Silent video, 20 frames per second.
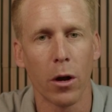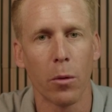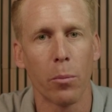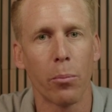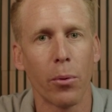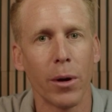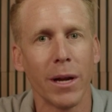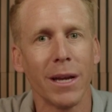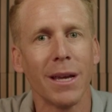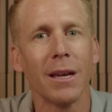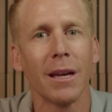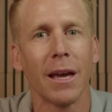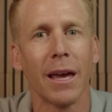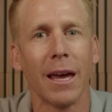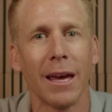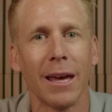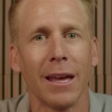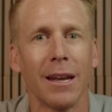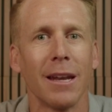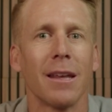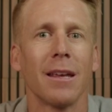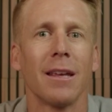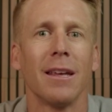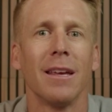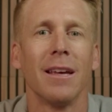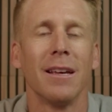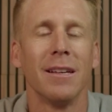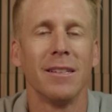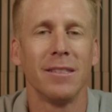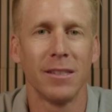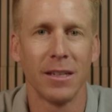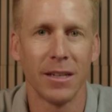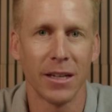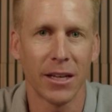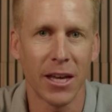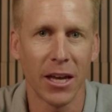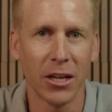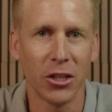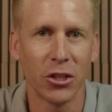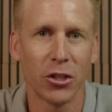bringing in
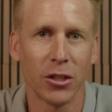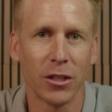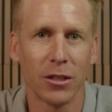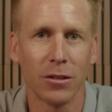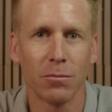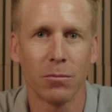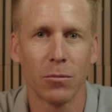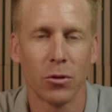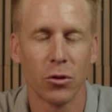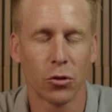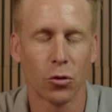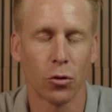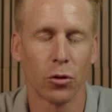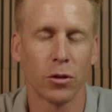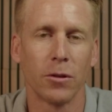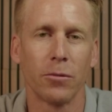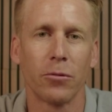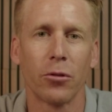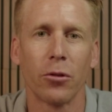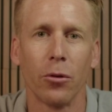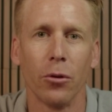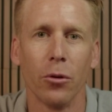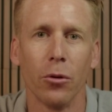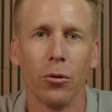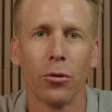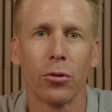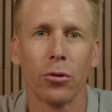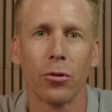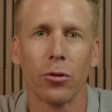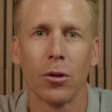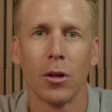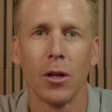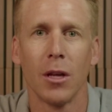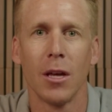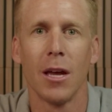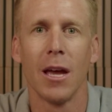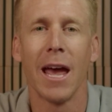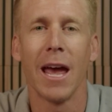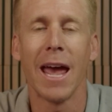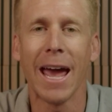syndication, source of truth,
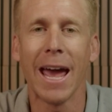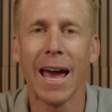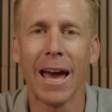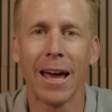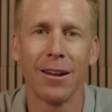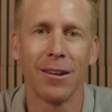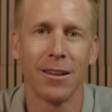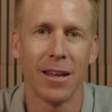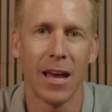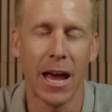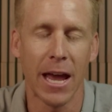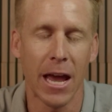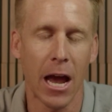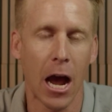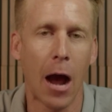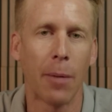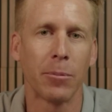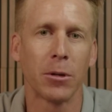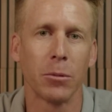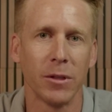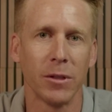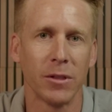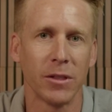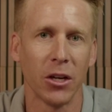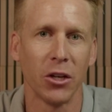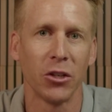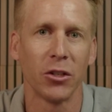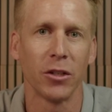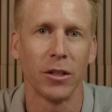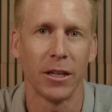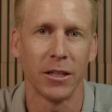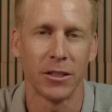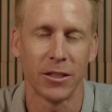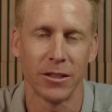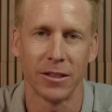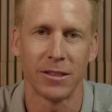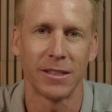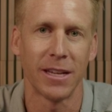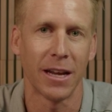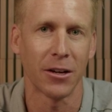and AI optimization
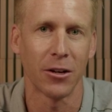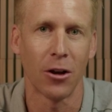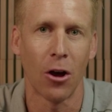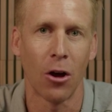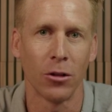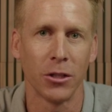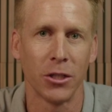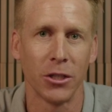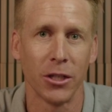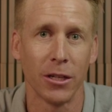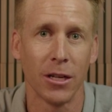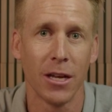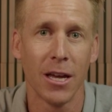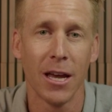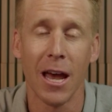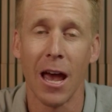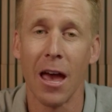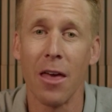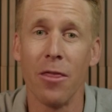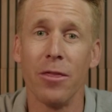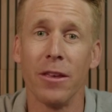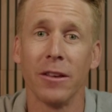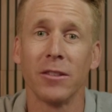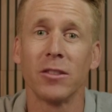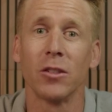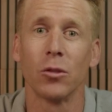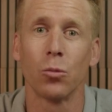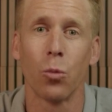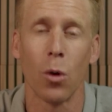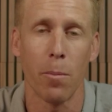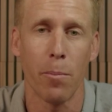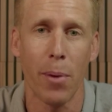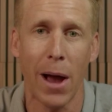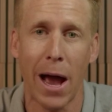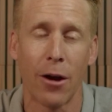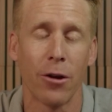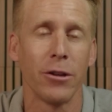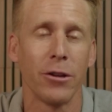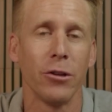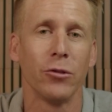into this technology. And this is what
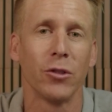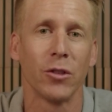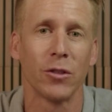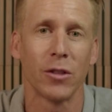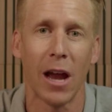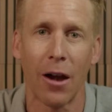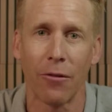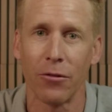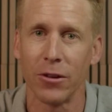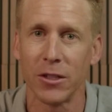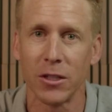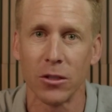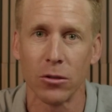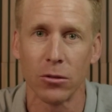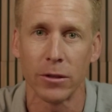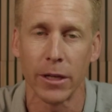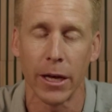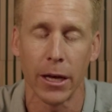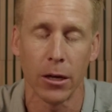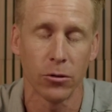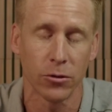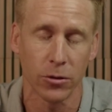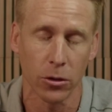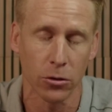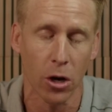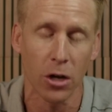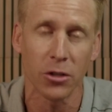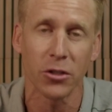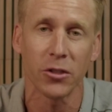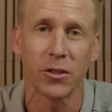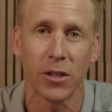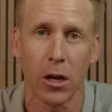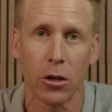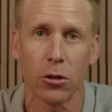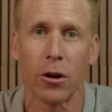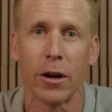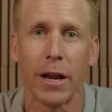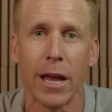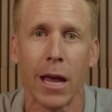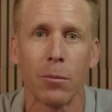Pattern uses every single day, who's the largest
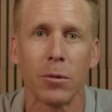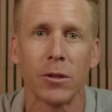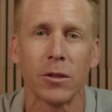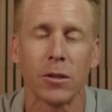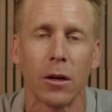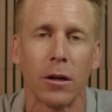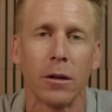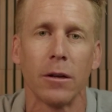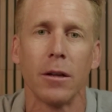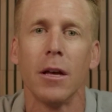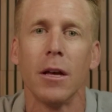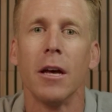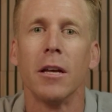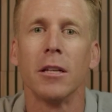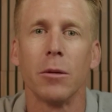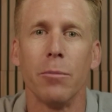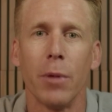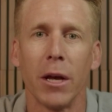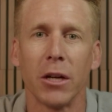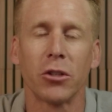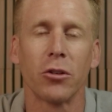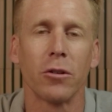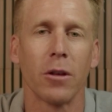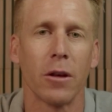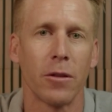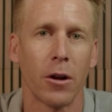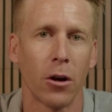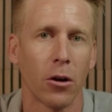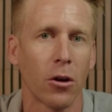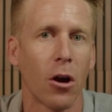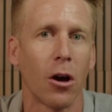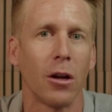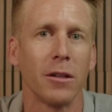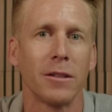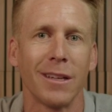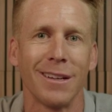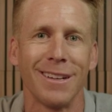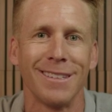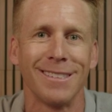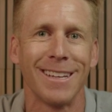seller on Amazon, to make sure that their
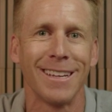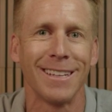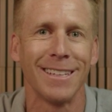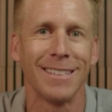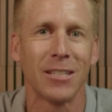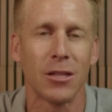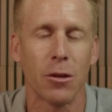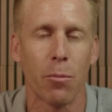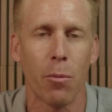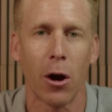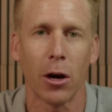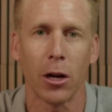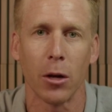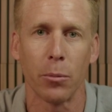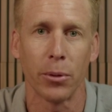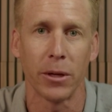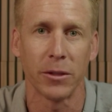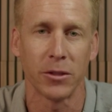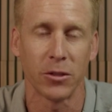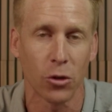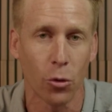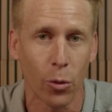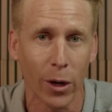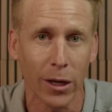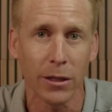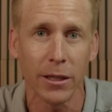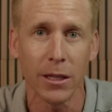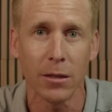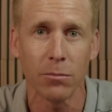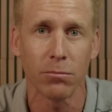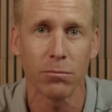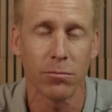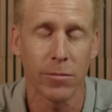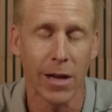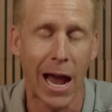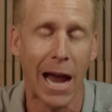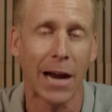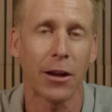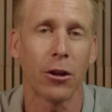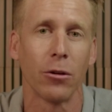content is getting to the marketplaces quickly,
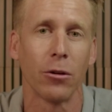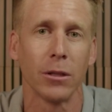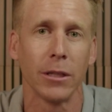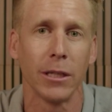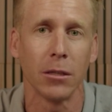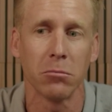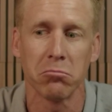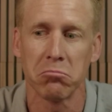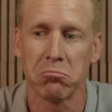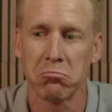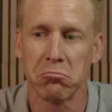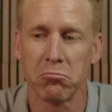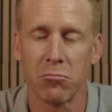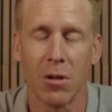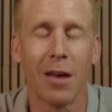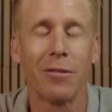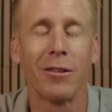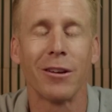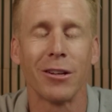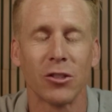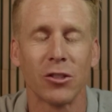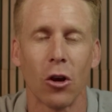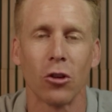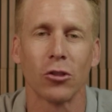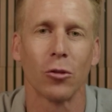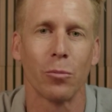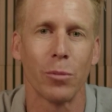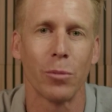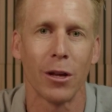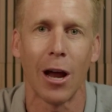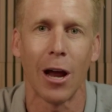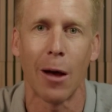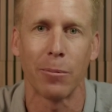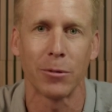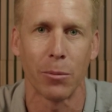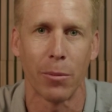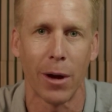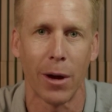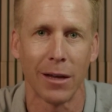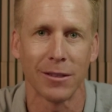accurately, and then it's also being
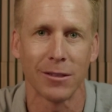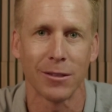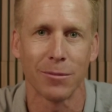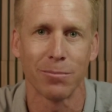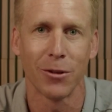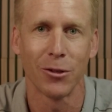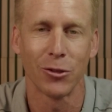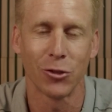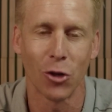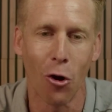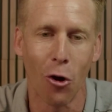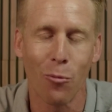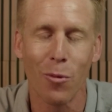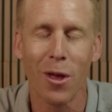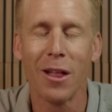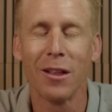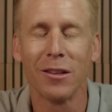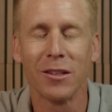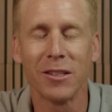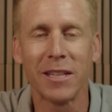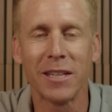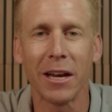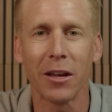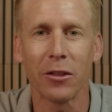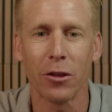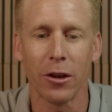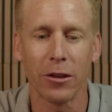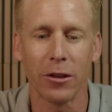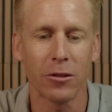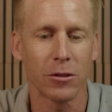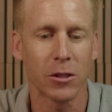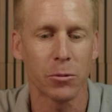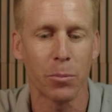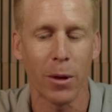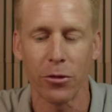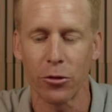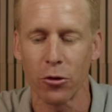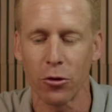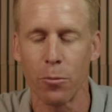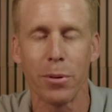optimized. So let's take it then,
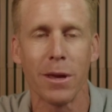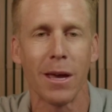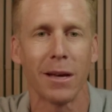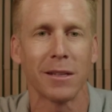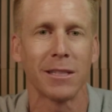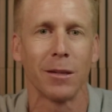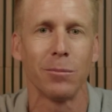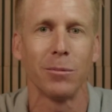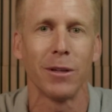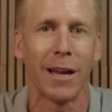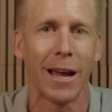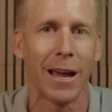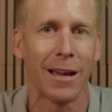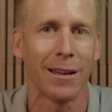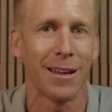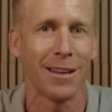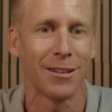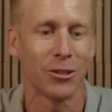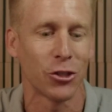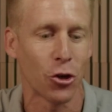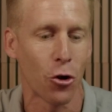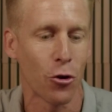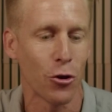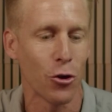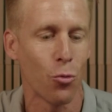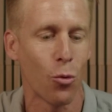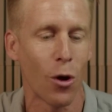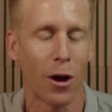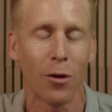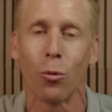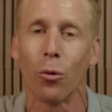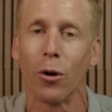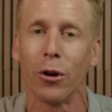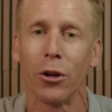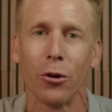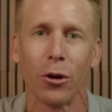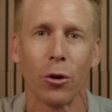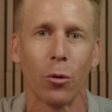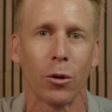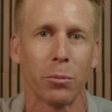spin through PXM today and show you what we're
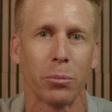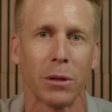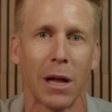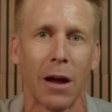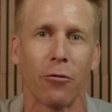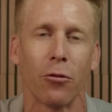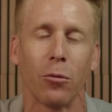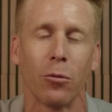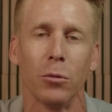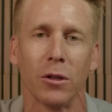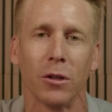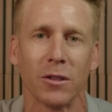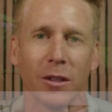doing, what the platform looks